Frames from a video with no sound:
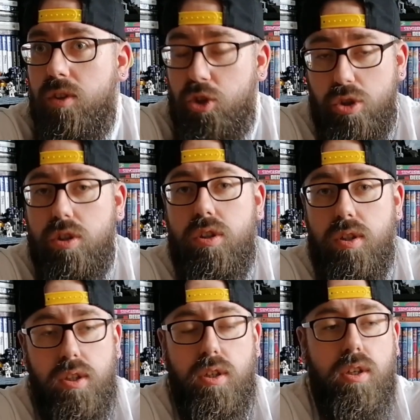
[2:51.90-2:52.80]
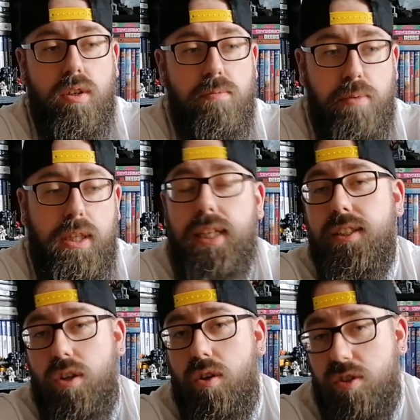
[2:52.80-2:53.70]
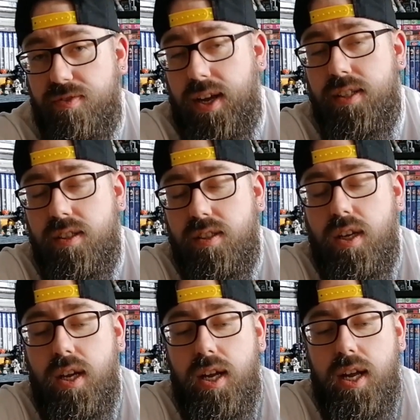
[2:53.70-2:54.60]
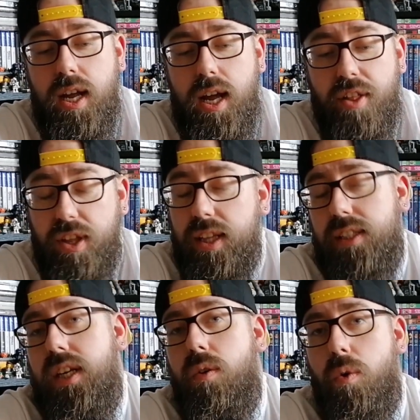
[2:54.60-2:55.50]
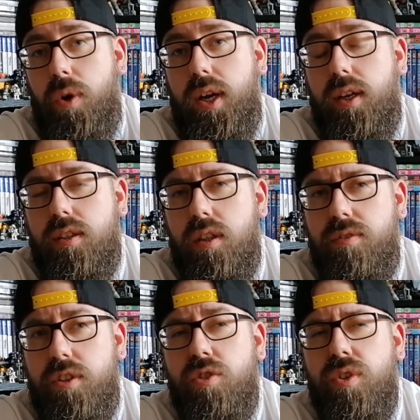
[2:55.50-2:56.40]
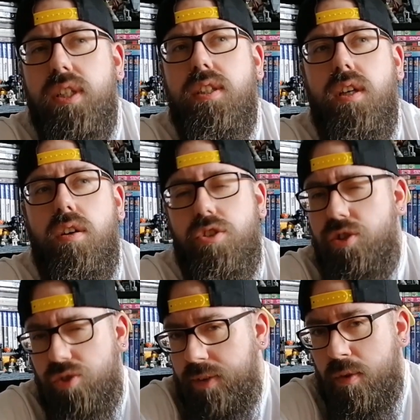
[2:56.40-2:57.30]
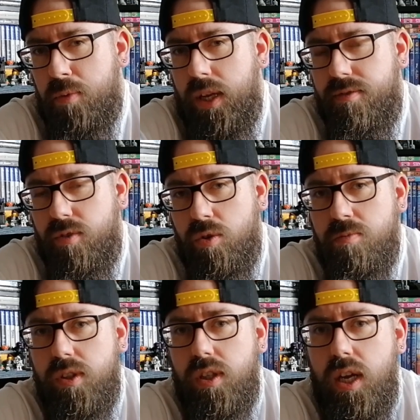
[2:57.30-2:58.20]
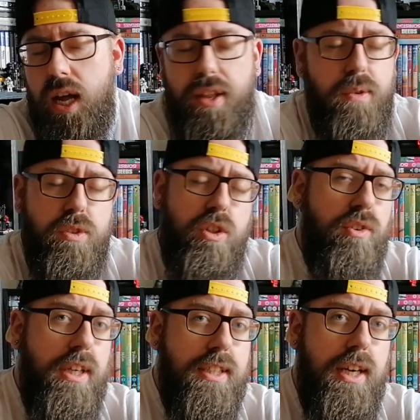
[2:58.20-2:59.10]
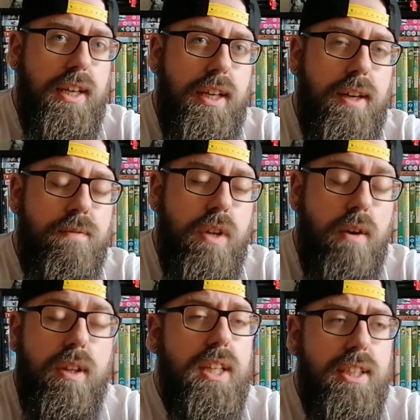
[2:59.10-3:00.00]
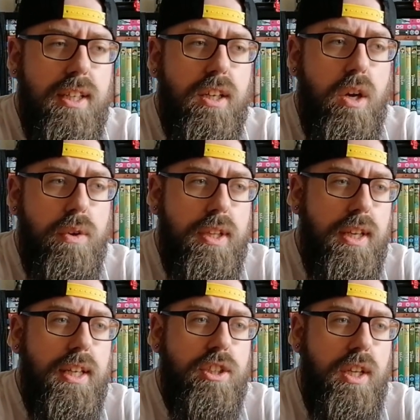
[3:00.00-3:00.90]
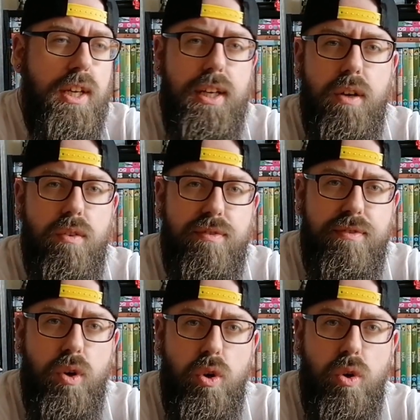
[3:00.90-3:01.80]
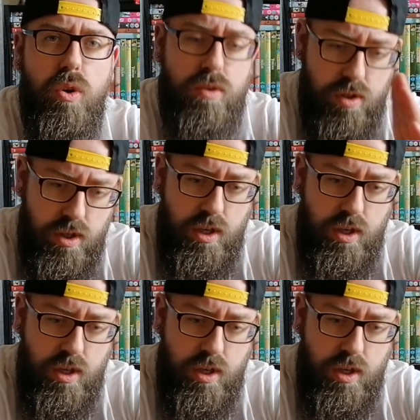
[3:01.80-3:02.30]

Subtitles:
just to please us fans, I think that's how it works. And to release it on streaming platforms, I think was a great idea. I'm glad they didn't go with the initial idea of 4